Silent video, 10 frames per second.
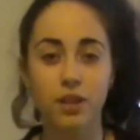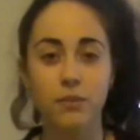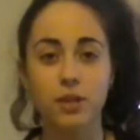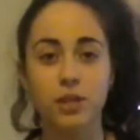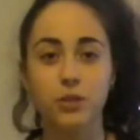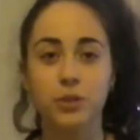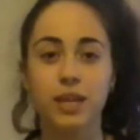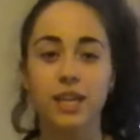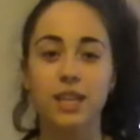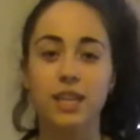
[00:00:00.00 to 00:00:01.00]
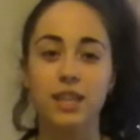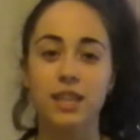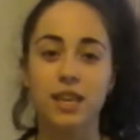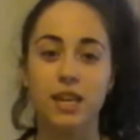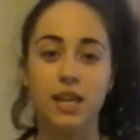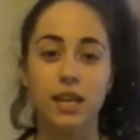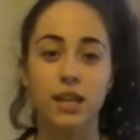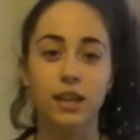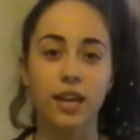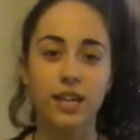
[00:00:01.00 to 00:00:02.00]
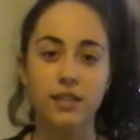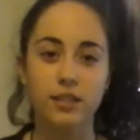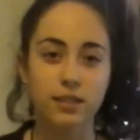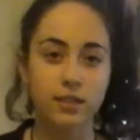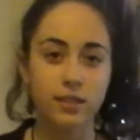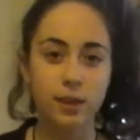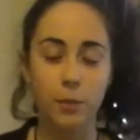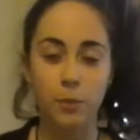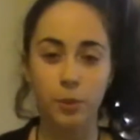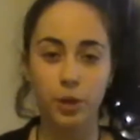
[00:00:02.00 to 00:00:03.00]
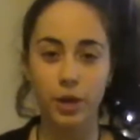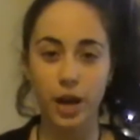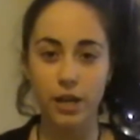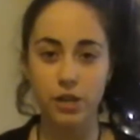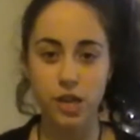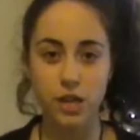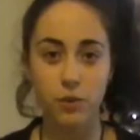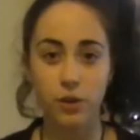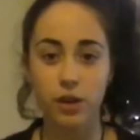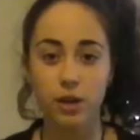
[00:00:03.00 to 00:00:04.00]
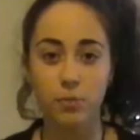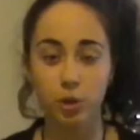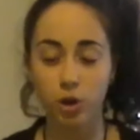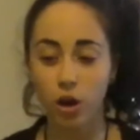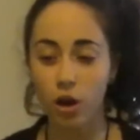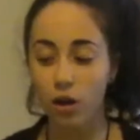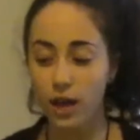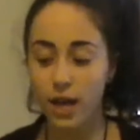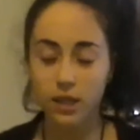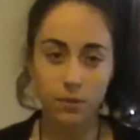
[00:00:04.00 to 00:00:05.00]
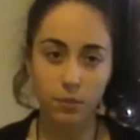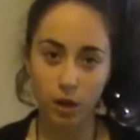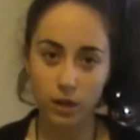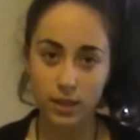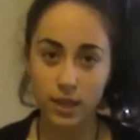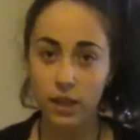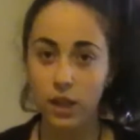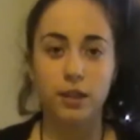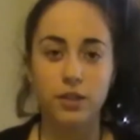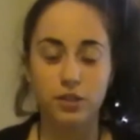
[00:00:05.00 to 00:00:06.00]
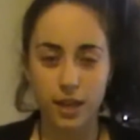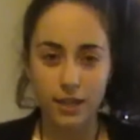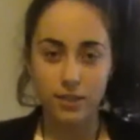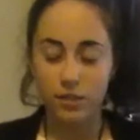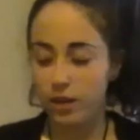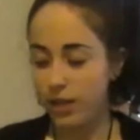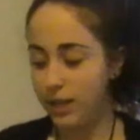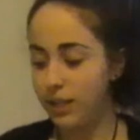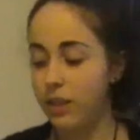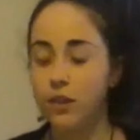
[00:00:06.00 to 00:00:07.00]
gonna be doing the late December and January book haul and unboxing. Let's get started.